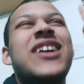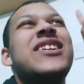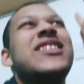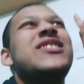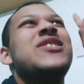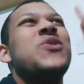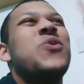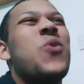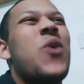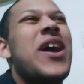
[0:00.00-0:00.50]

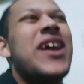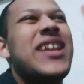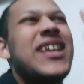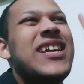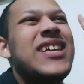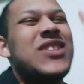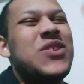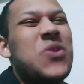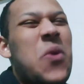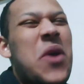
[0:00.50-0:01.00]

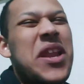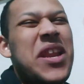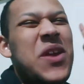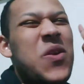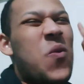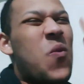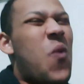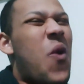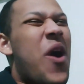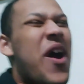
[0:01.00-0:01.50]

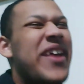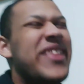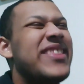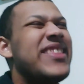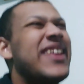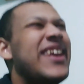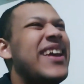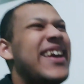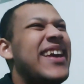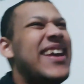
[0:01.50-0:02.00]
2021
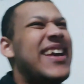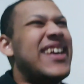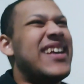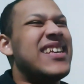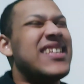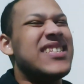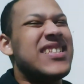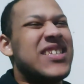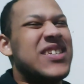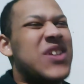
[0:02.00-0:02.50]

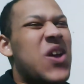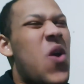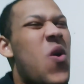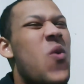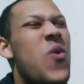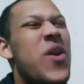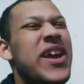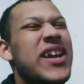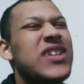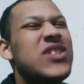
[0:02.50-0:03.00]
is
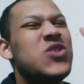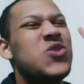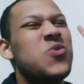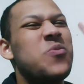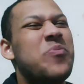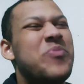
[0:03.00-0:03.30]
going to